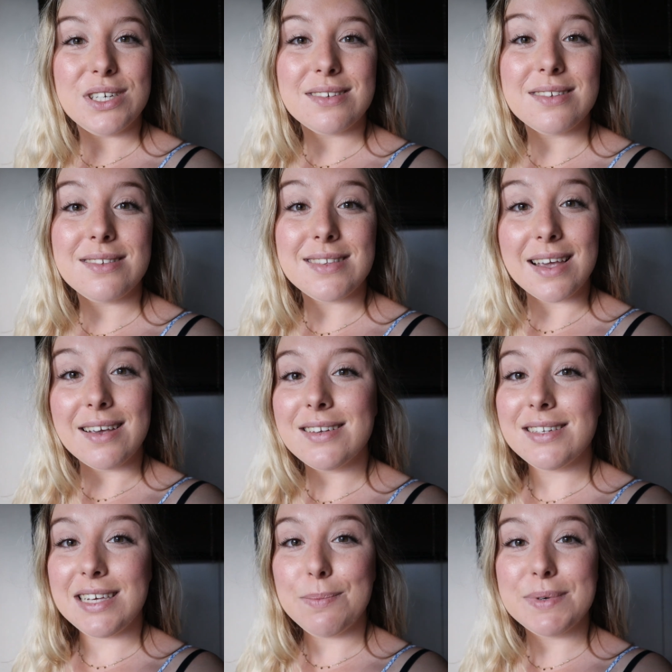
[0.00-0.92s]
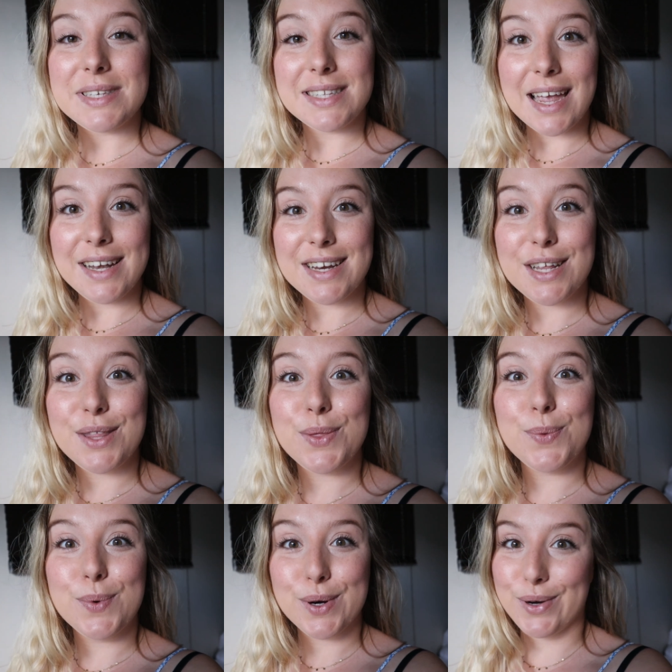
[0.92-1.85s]
is the second deepest canyon in
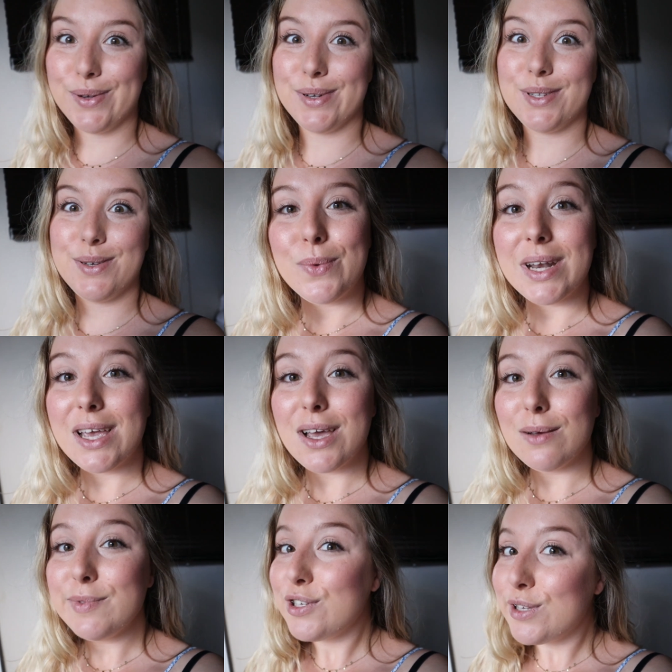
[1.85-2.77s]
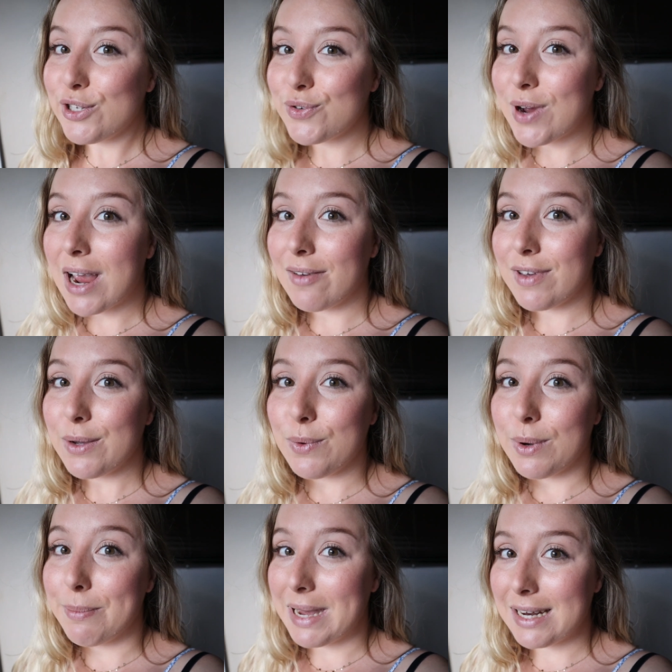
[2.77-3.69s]
the world. When it comes to the driving,
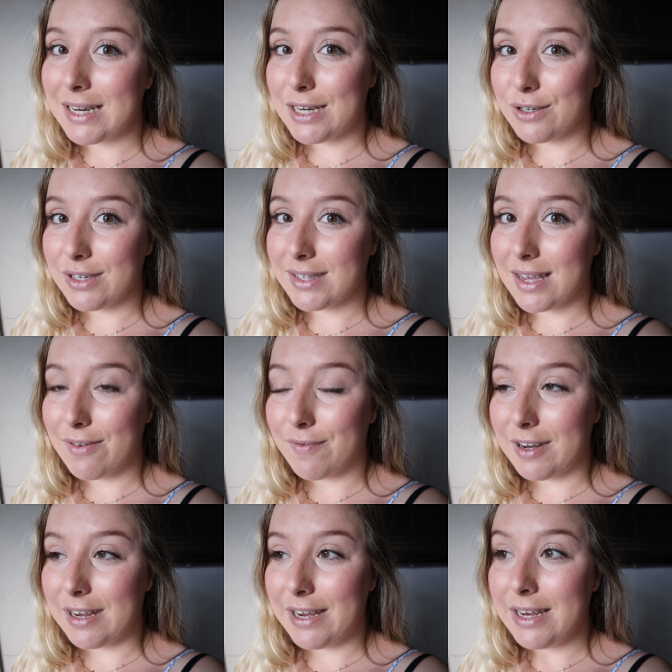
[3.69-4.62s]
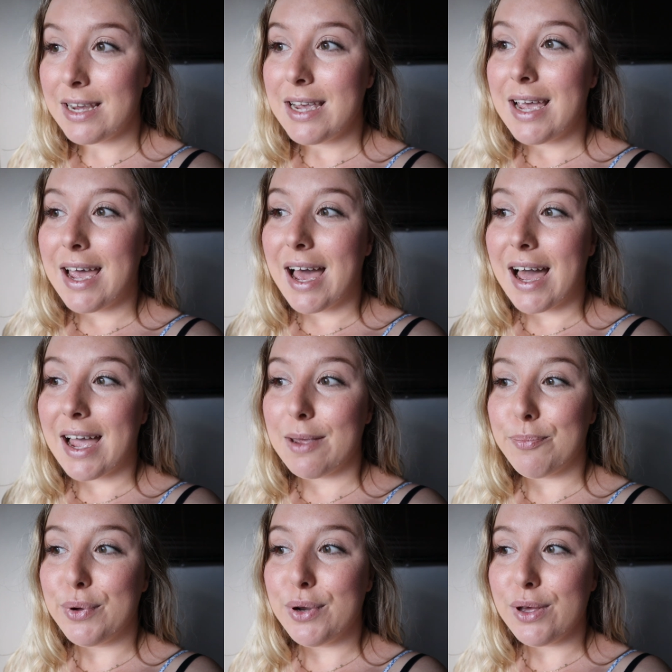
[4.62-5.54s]
we made it here safely. I
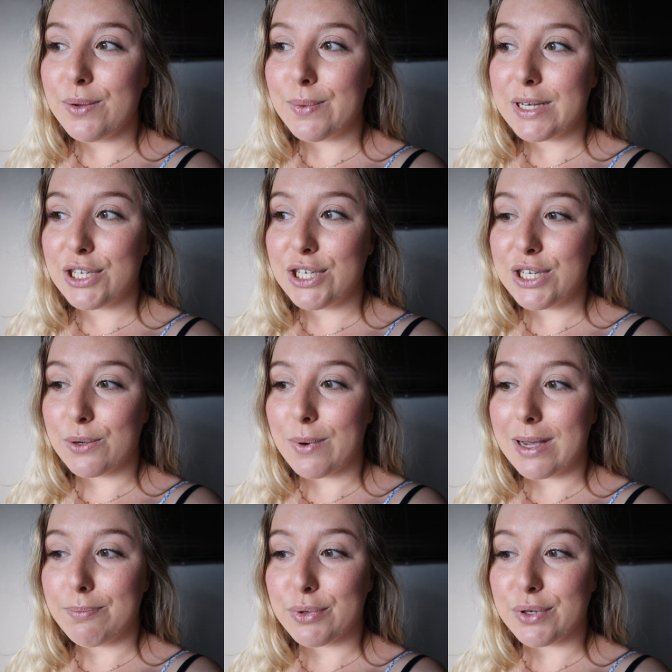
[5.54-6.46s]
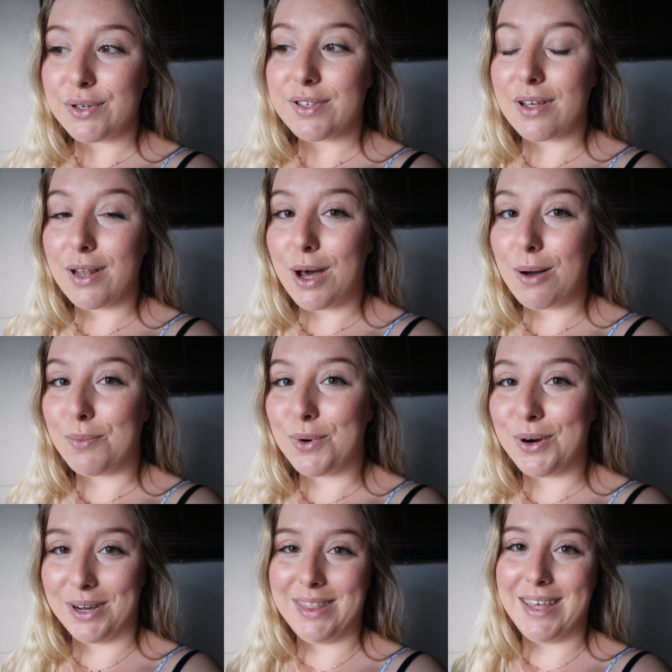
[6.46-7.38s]
put on the windshield wipers a lot
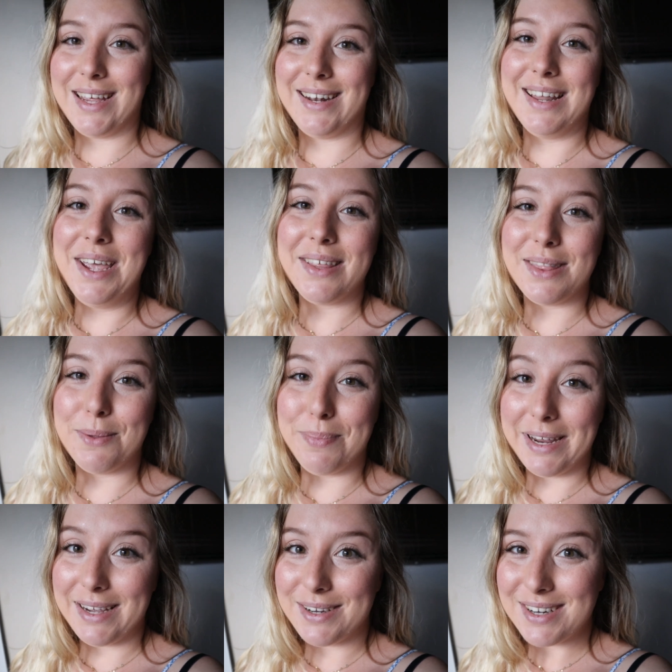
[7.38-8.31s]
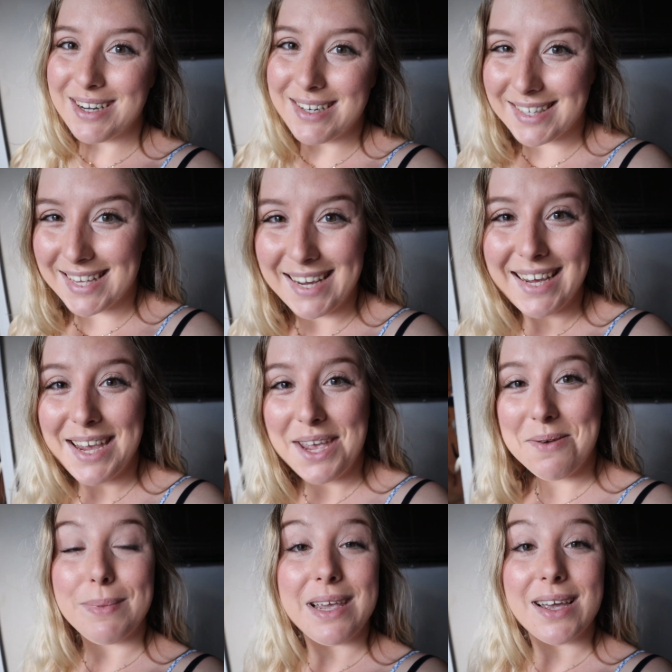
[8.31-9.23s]
more than the blinkers
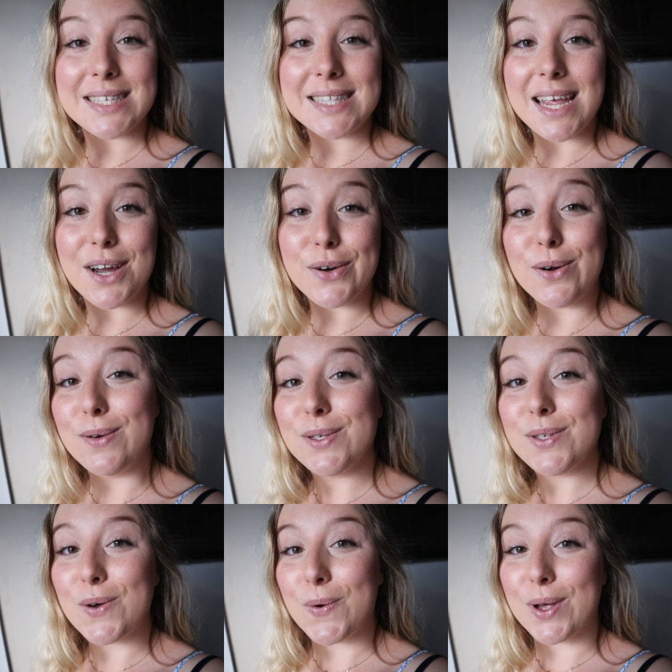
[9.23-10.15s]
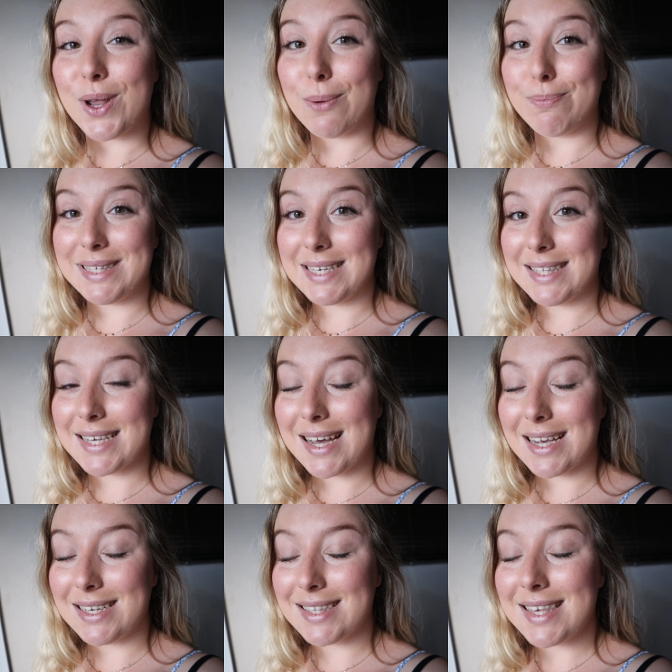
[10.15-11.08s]
because they are also on opposite
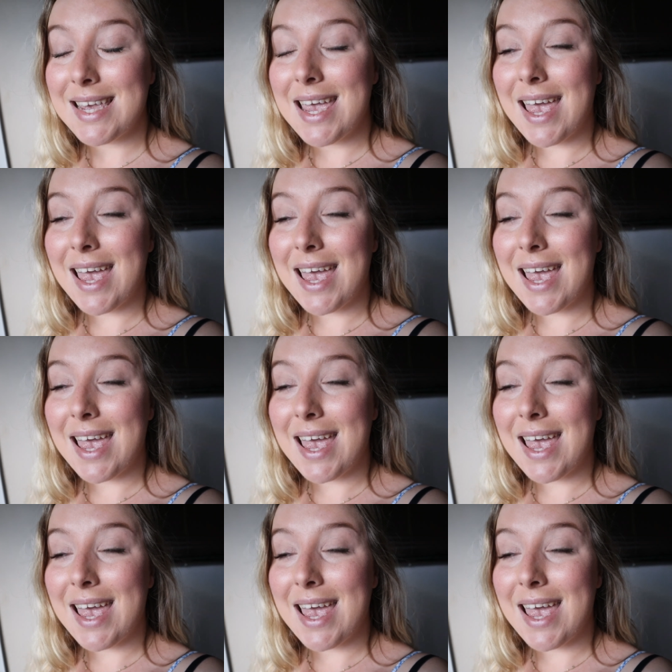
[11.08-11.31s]
sides.